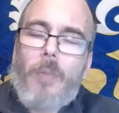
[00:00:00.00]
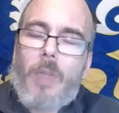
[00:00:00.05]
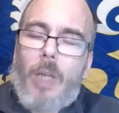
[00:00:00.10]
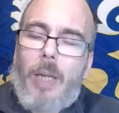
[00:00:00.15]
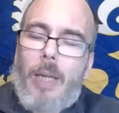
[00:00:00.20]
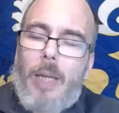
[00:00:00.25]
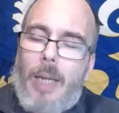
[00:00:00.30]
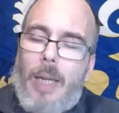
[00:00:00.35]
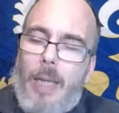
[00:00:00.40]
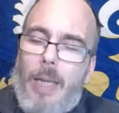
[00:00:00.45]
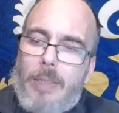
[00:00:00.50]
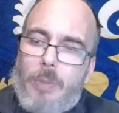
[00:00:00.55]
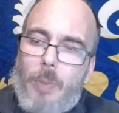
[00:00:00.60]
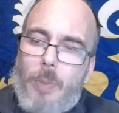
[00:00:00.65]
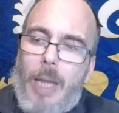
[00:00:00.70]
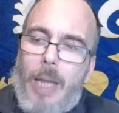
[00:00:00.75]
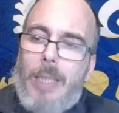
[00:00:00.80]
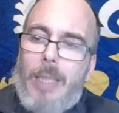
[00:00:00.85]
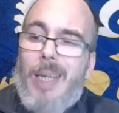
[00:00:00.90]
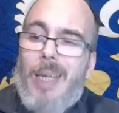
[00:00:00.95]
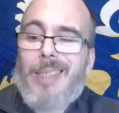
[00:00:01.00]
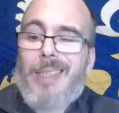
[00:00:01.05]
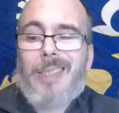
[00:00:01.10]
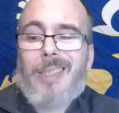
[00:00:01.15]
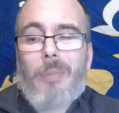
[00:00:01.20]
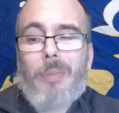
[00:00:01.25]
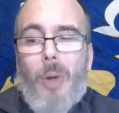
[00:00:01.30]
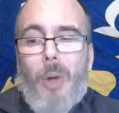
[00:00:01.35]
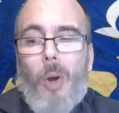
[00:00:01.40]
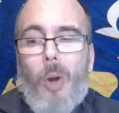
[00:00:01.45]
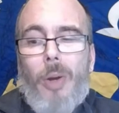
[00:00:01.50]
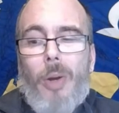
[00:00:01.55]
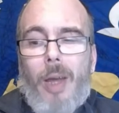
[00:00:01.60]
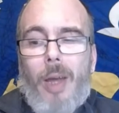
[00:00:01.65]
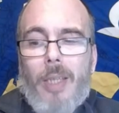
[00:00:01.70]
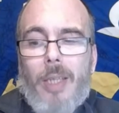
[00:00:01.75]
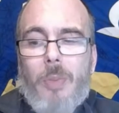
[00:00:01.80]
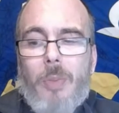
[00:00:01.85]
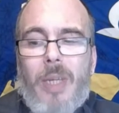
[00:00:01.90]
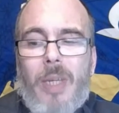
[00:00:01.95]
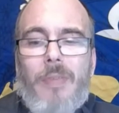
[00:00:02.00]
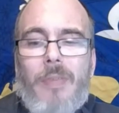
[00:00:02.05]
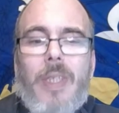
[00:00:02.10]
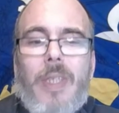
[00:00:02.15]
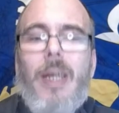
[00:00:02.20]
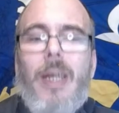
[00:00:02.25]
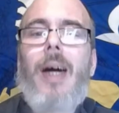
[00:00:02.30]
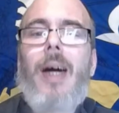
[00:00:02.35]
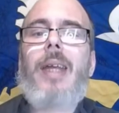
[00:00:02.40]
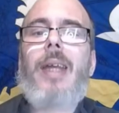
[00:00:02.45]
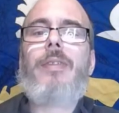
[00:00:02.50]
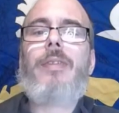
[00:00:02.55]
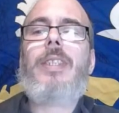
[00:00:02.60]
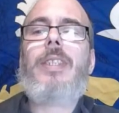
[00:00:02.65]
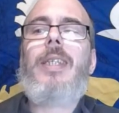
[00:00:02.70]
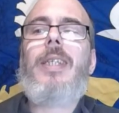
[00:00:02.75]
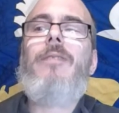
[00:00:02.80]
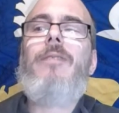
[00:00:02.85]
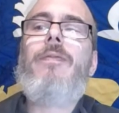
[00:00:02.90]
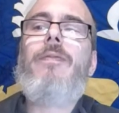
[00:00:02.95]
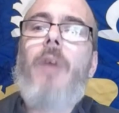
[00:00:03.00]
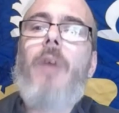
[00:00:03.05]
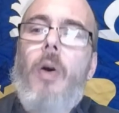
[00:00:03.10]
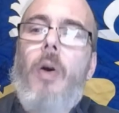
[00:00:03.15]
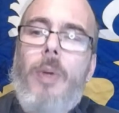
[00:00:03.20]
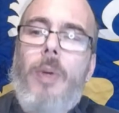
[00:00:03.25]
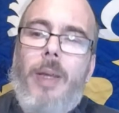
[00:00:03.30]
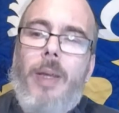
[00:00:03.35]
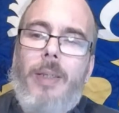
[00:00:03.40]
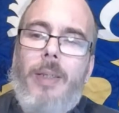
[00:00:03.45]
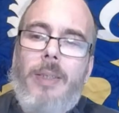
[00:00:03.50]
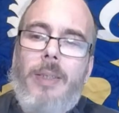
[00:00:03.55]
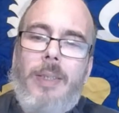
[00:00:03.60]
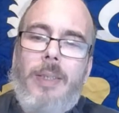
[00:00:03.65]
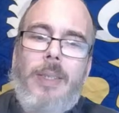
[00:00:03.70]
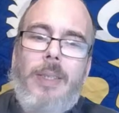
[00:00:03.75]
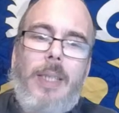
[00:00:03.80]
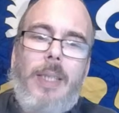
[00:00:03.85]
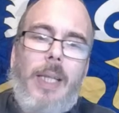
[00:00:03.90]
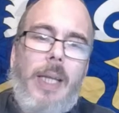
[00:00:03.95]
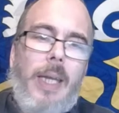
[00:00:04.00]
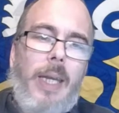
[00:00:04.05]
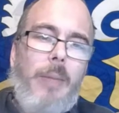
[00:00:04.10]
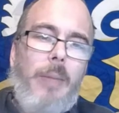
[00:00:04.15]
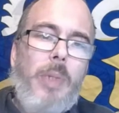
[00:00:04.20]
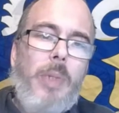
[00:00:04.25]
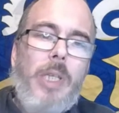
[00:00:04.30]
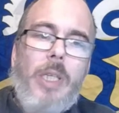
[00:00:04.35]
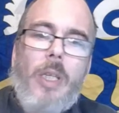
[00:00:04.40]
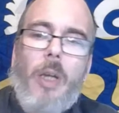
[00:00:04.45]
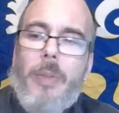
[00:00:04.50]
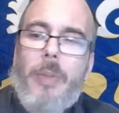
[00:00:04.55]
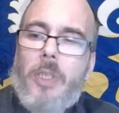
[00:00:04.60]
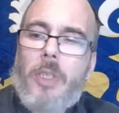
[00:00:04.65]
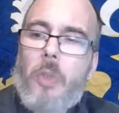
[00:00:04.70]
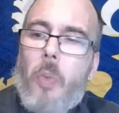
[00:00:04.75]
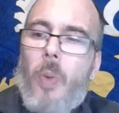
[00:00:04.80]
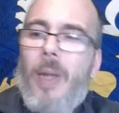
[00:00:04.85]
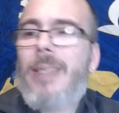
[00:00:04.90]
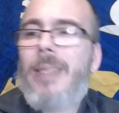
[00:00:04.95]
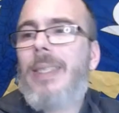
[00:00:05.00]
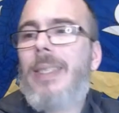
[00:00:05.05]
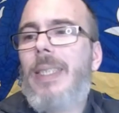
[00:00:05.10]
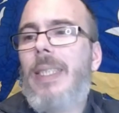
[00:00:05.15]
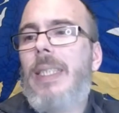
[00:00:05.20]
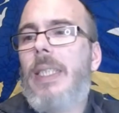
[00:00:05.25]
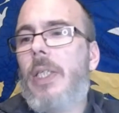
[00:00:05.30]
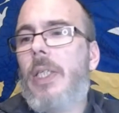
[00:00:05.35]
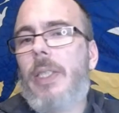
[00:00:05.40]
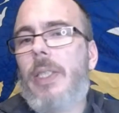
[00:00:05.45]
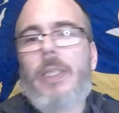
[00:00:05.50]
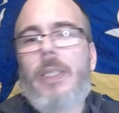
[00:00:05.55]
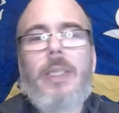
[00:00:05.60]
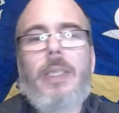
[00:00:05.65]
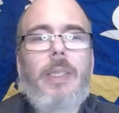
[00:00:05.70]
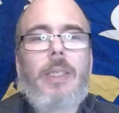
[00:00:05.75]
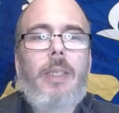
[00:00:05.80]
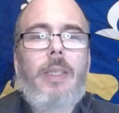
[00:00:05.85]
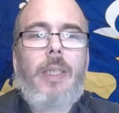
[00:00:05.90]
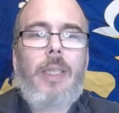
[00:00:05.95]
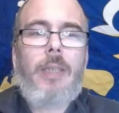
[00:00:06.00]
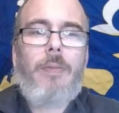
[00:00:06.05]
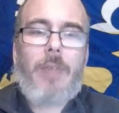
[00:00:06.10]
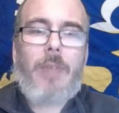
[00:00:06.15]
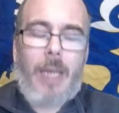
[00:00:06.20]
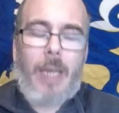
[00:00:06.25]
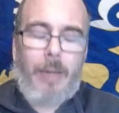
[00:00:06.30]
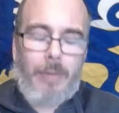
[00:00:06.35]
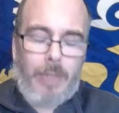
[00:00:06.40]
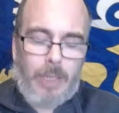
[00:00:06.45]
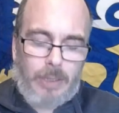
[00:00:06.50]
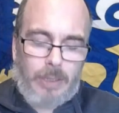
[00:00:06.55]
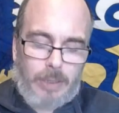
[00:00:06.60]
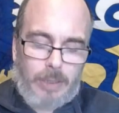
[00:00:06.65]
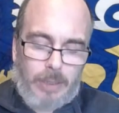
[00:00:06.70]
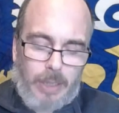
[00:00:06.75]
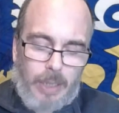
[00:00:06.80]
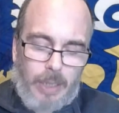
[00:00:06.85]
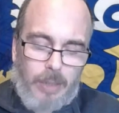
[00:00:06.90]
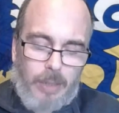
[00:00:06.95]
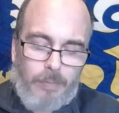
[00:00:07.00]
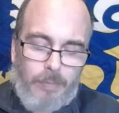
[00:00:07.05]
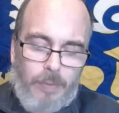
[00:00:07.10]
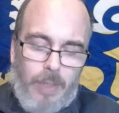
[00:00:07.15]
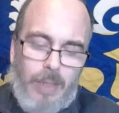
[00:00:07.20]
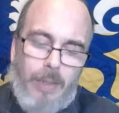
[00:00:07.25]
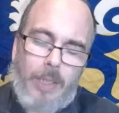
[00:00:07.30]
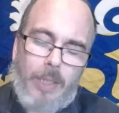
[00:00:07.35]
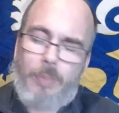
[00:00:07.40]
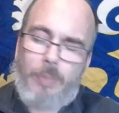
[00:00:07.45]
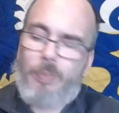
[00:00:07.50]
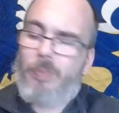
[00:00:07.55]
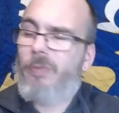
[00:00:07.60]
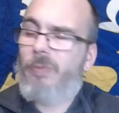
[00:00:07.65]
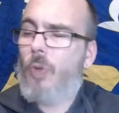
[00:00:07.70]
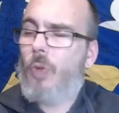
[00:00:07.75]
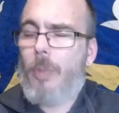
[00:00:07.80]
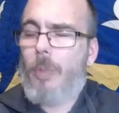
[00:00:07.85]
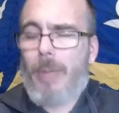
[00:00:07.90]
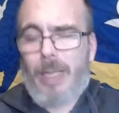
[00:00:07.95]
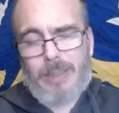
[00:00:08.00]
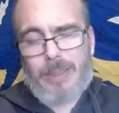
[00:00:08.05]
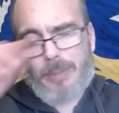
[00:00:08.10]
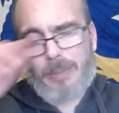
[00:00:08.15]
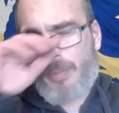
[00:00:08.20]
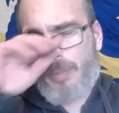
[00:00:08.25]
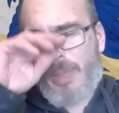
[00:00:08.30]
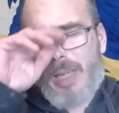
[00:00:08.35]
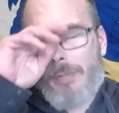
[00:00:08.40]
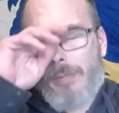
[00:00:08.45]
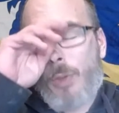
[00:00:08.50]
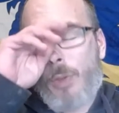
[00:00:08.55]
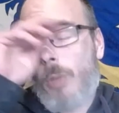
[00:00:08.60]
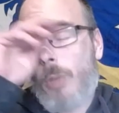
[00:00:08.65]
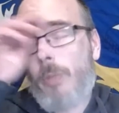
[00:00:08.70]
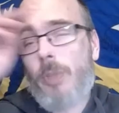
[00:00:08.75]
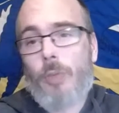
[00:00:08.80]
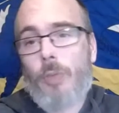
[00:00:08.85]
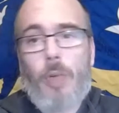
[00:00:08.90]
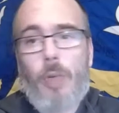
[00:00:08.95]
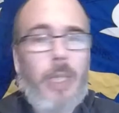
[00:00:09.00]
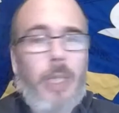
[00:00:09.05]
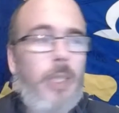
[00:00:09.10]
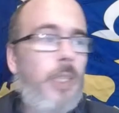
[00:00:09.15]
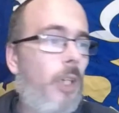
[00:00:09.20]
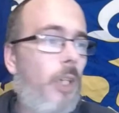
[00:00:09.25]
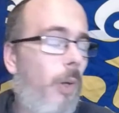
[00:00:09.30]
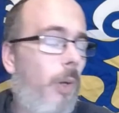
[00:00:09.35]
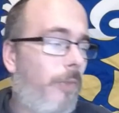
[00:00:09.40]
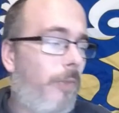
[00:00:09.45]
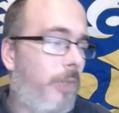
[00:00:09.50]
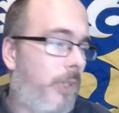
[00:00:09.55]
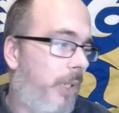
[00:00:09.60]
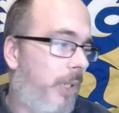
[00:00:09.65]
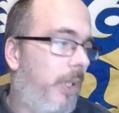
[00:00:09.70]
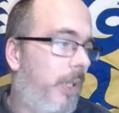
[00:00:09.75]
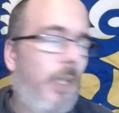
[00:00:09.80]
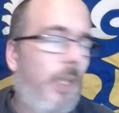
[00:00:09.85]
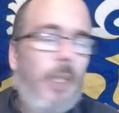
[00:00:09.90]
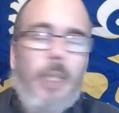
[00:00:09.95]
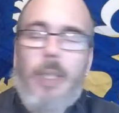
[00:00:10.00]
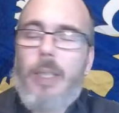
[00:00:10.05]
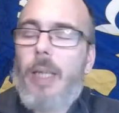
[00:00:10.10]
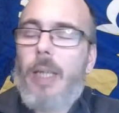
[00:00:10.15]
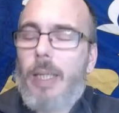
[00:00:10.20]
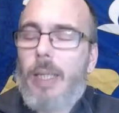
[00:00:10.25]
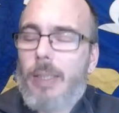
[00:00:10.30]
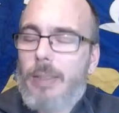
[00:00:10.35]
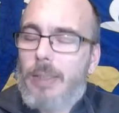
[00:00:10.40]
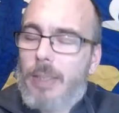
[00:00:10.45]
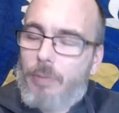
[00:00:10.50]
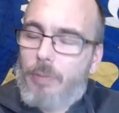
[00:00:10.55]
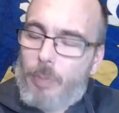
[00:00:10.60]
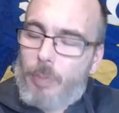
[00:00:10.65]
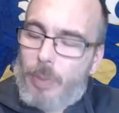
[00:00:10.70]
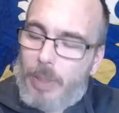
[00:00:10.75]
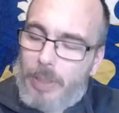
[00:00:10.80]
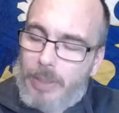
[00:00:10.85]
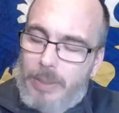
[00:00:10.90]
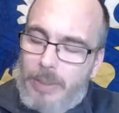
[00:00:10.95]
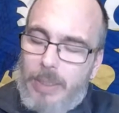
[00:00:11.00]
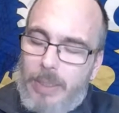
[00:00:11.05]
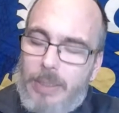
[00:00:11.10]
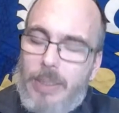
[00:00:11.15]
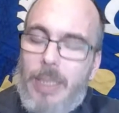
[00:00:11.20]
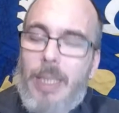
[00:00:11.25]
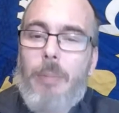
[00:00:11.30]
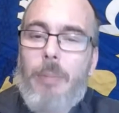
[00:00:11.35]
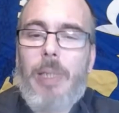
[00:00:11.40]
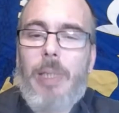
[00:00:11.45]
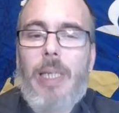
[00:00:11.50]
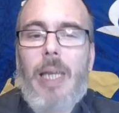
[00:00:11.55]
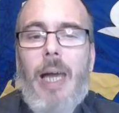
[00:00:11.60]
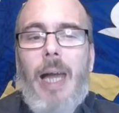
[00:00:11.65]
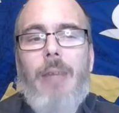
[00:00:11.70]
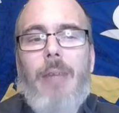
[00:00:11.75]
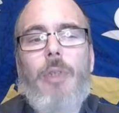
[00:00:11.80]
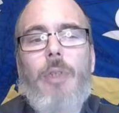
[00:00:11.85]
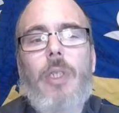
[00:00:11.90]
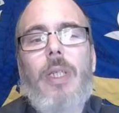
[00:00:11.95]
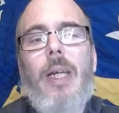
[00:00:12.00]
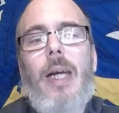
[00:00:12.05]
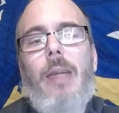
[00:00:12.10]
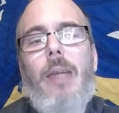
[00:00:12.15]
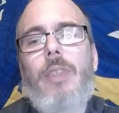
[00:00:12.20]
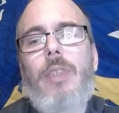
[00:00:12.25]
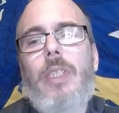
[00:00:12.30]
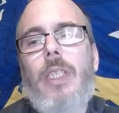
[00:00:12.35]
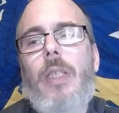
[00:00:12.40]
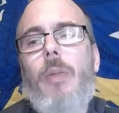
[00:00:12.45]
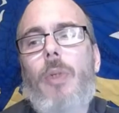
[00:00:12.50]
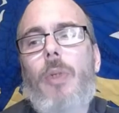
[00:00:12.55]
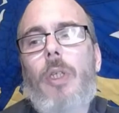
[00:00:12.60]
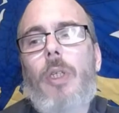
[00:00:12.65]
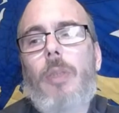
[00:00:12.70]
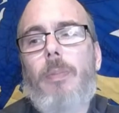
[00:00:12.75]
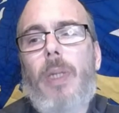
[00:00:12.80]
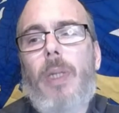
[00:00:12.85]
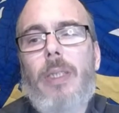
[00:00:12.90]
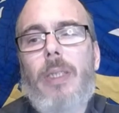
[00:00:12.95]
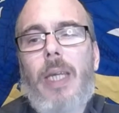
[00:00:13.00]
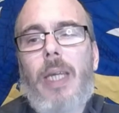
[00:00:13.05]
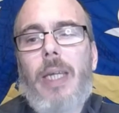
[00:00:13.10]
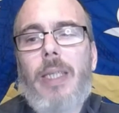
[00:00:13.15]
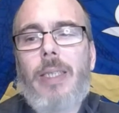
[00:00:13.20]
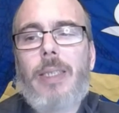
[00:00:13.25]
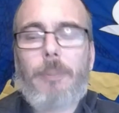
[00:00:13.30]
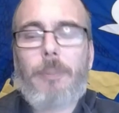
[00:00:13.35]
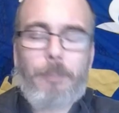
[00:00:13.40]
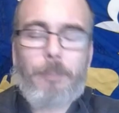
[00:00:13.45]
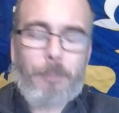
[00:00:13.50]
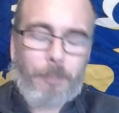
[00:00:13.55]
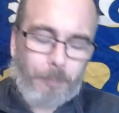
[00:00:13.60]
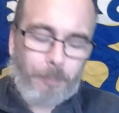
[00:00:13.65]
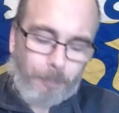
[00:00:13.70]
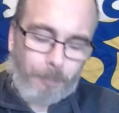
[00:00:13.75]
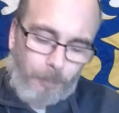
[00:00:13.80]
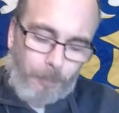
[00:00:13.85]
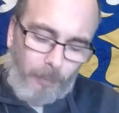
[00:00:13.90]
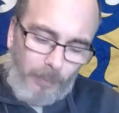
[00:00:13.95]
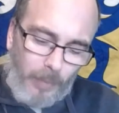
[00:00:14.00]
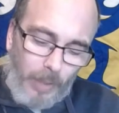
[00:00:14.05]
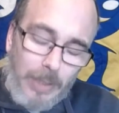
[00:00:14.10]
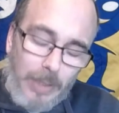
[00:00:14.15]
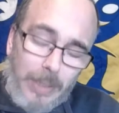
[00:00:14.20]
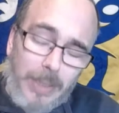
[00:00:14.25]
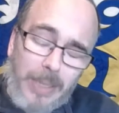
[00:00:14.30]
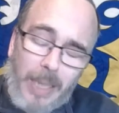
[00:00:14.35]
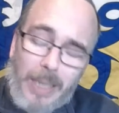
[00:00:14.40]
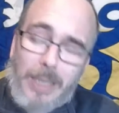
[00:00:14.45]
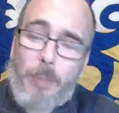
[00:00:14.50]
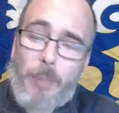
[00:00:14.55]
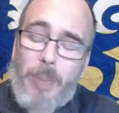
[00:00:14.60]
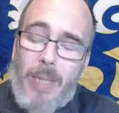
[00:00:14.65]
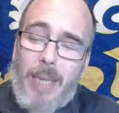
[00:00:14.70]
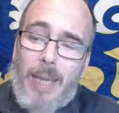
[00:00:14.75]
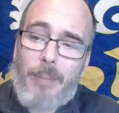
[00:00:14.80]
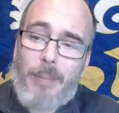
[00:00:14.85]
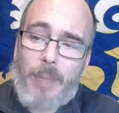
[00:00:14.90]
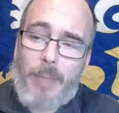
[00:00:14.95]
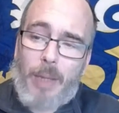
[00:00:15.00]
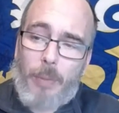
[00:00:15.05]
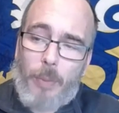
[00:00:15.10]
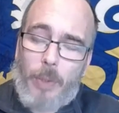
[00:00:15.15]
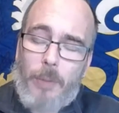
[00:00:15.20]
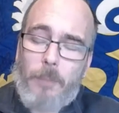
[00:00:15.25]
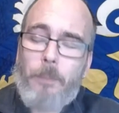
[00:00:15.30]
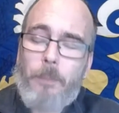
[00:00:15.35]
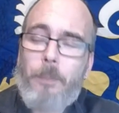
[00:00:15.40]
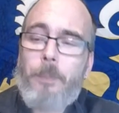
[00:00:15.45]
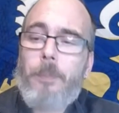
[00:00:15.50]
As well as tomorrow night, we have the Cardiff City phone-in. Been going 20 years in various formats and platforms, the radio, obviously, and different places. Be live on Cardiff City World Mondays, 6 p.m. that one.